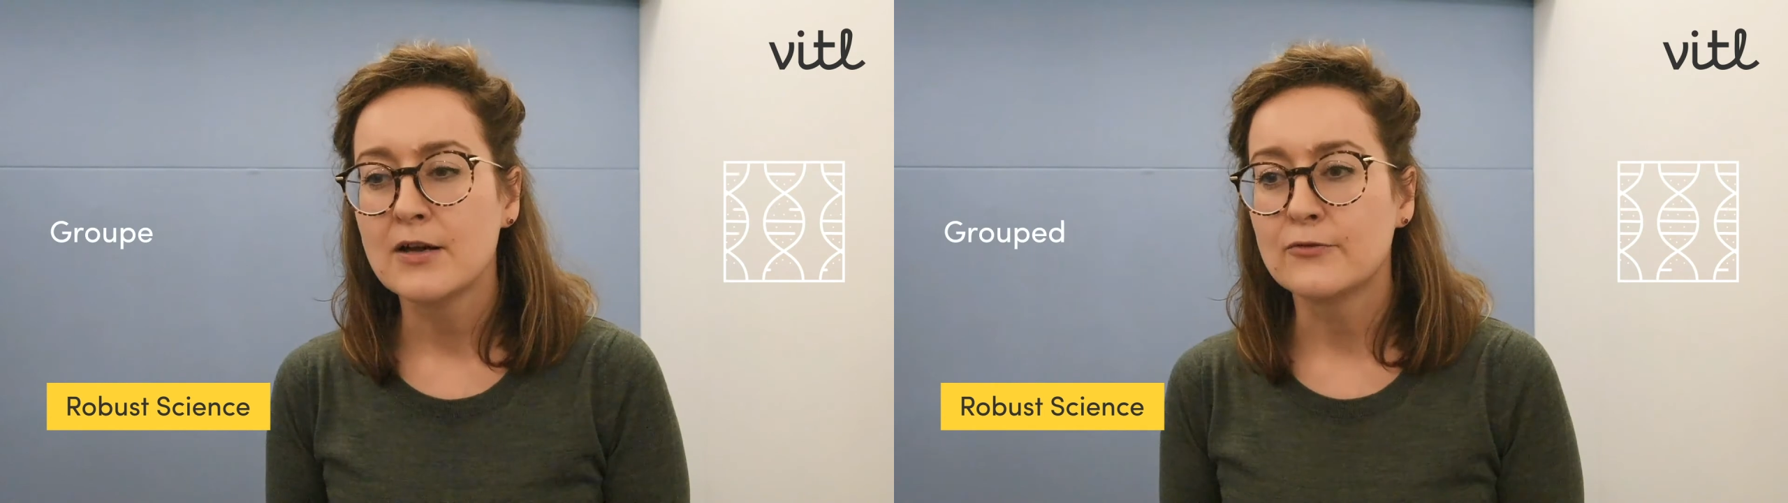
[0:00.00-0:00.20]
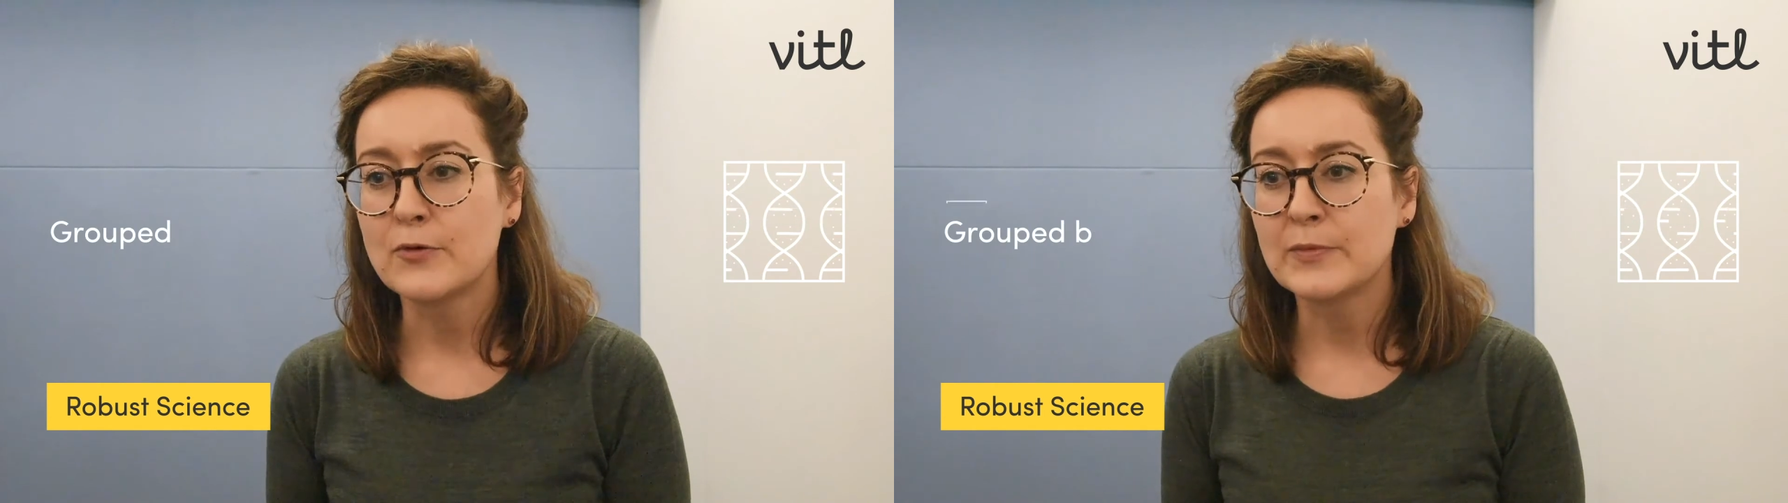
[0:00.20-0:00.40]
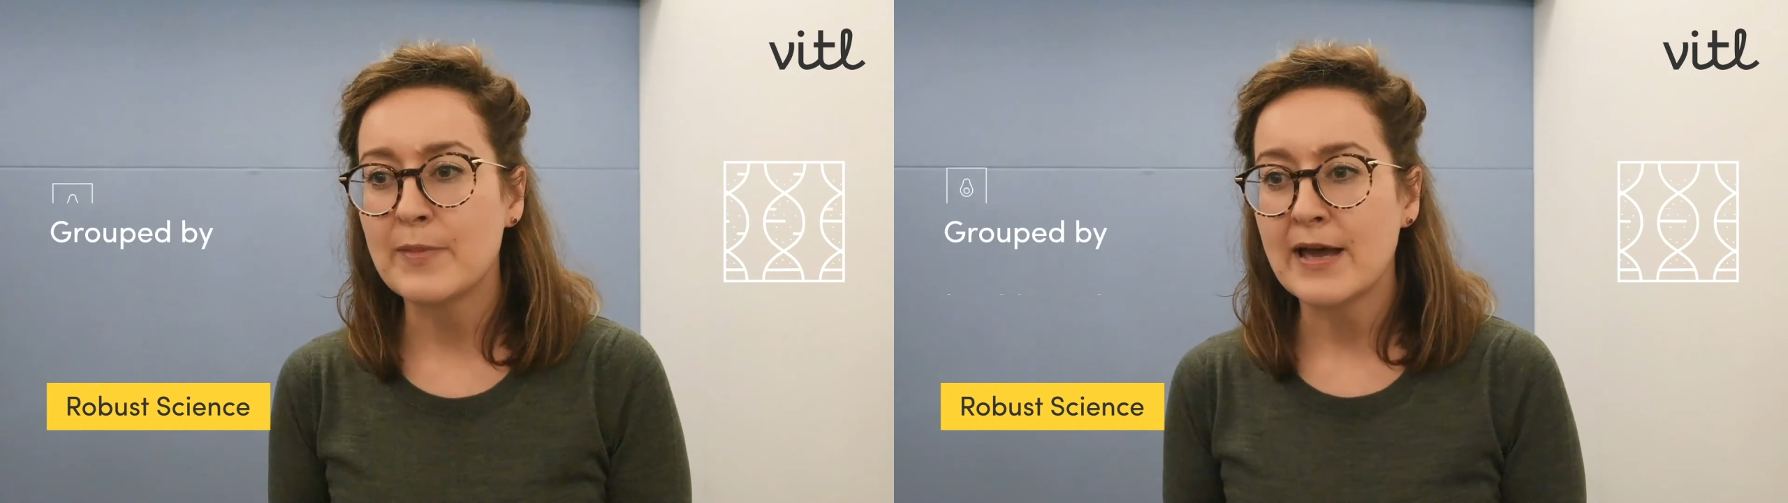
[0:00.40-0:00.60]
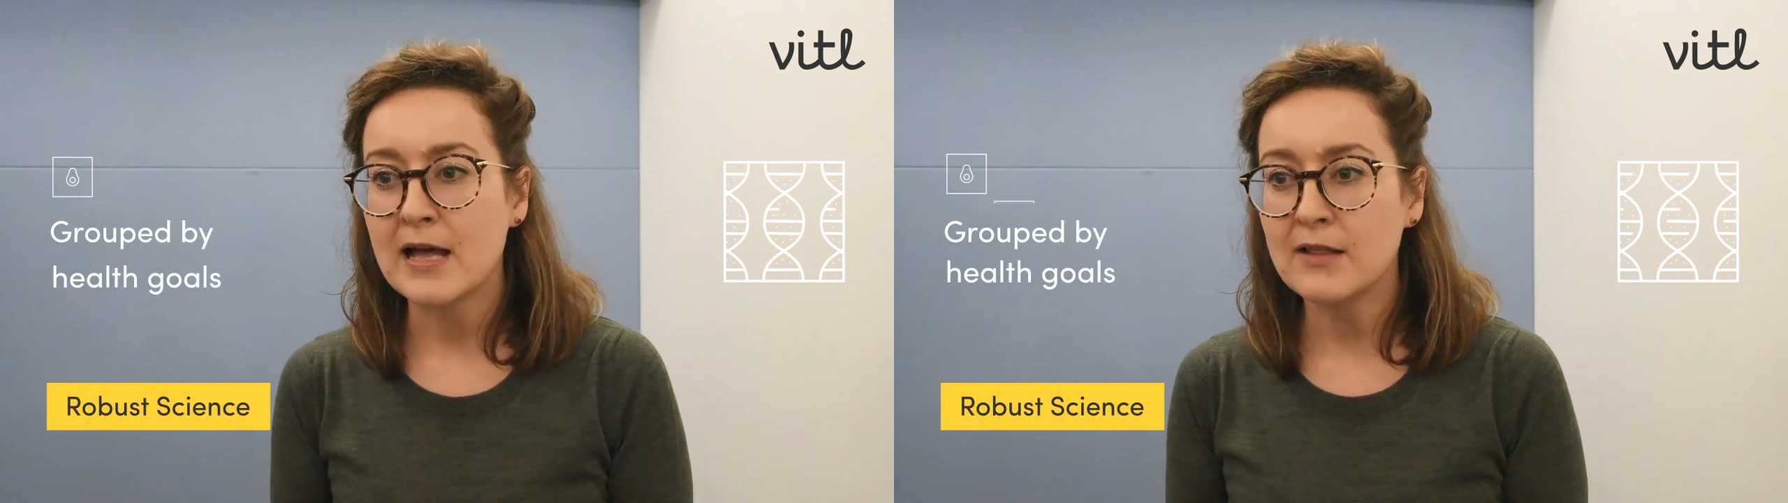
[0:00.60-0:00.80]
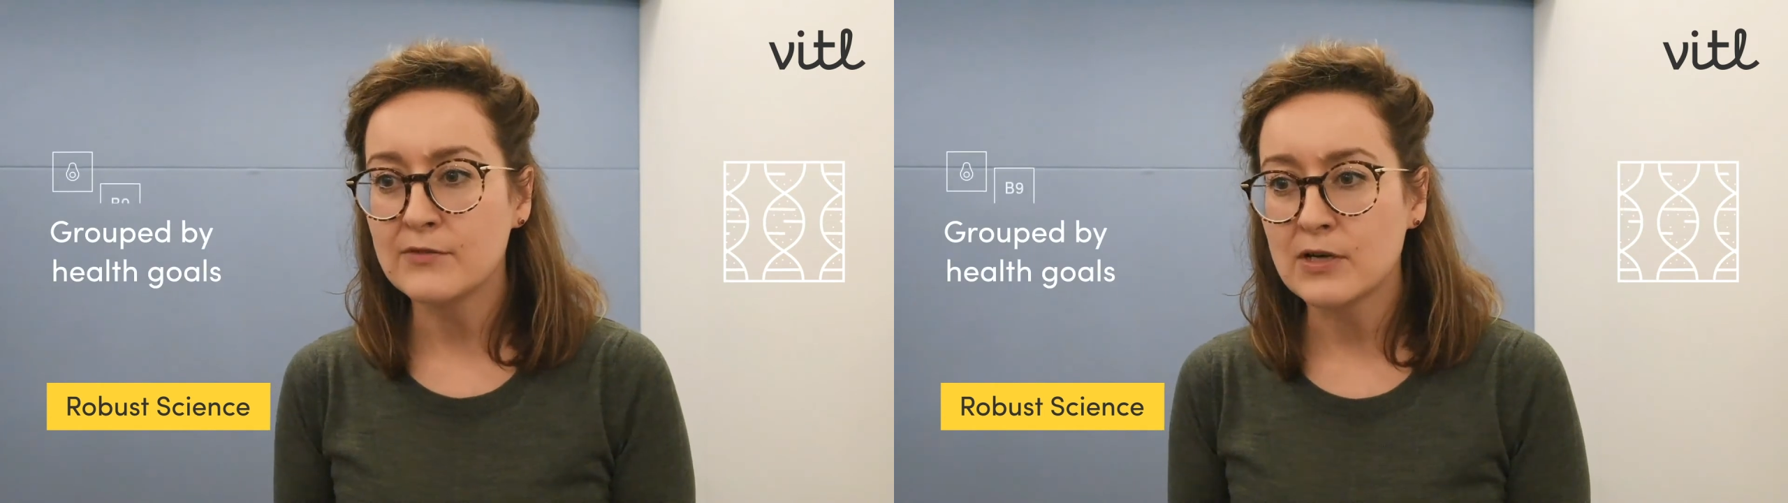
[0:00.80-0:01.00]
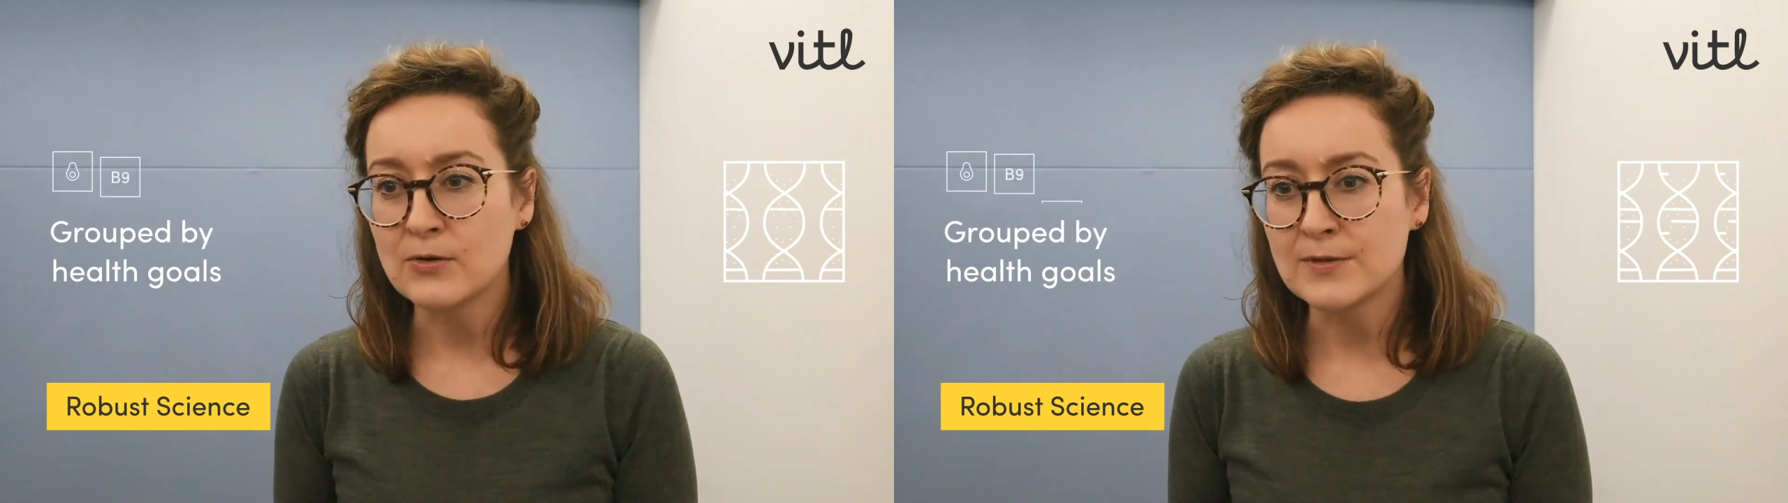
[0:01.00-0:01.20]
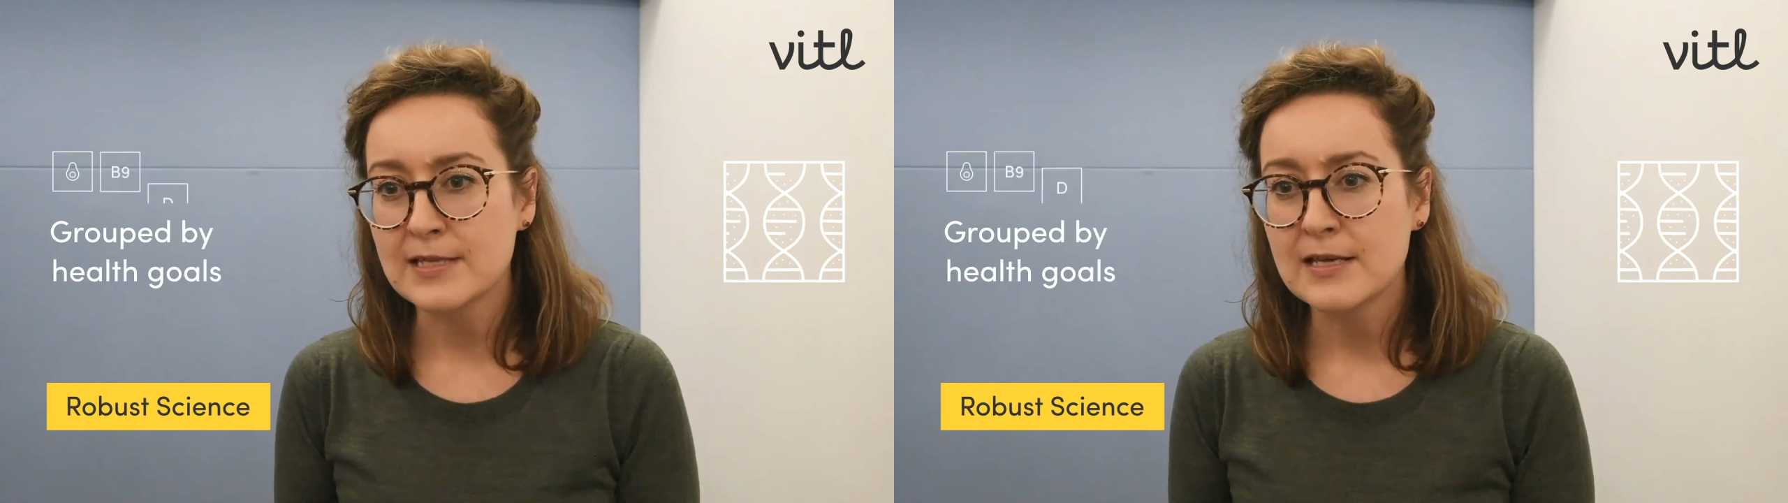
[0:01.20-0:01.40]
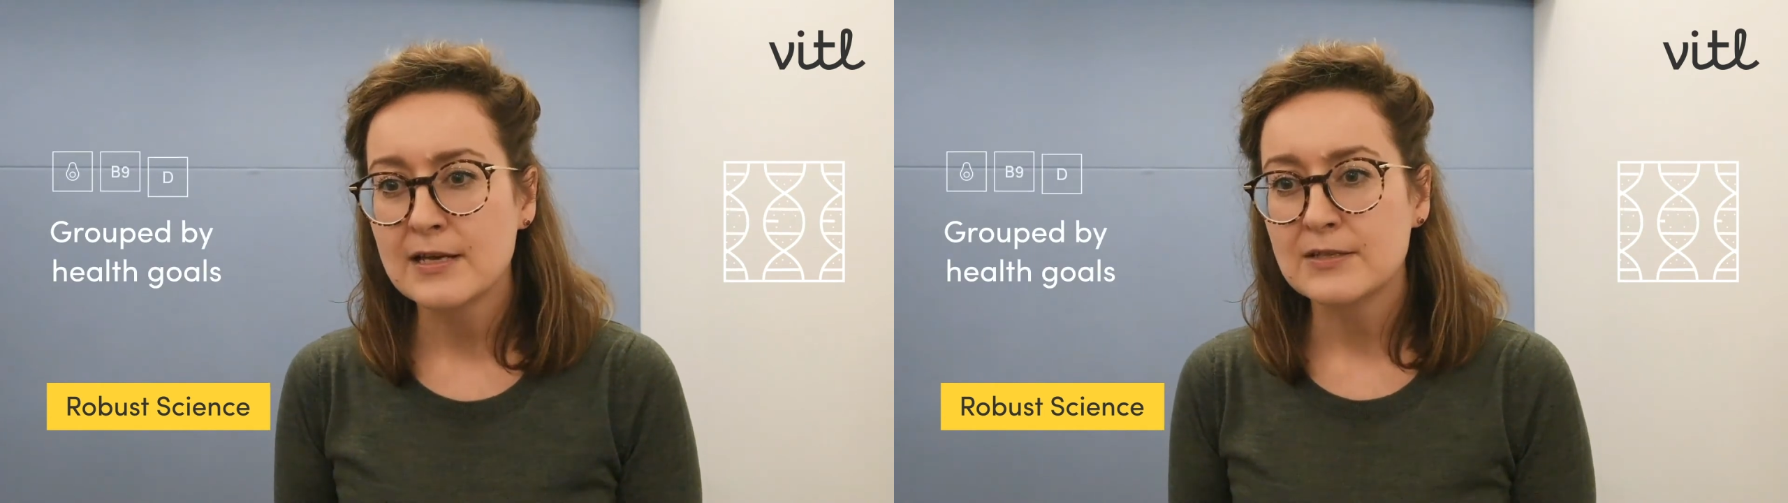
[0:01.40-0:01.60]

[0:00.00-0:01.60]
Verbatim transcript: grouped by health goals,